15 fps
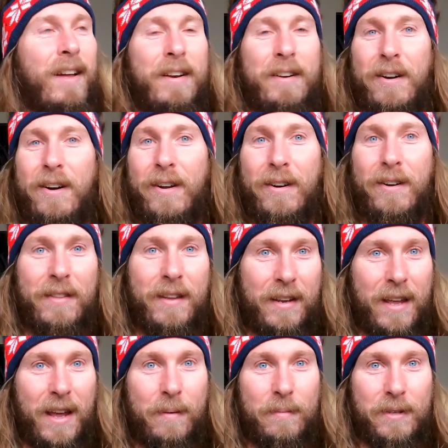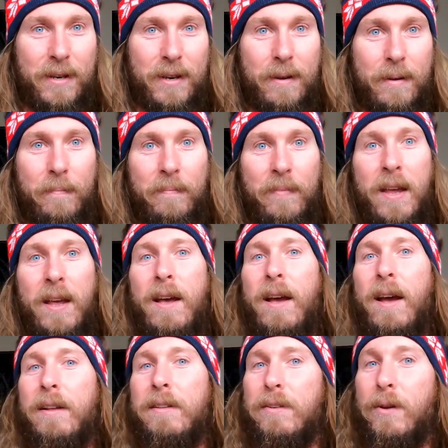and honor that came to him
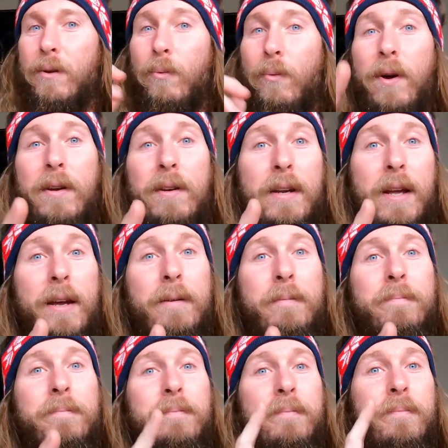until one day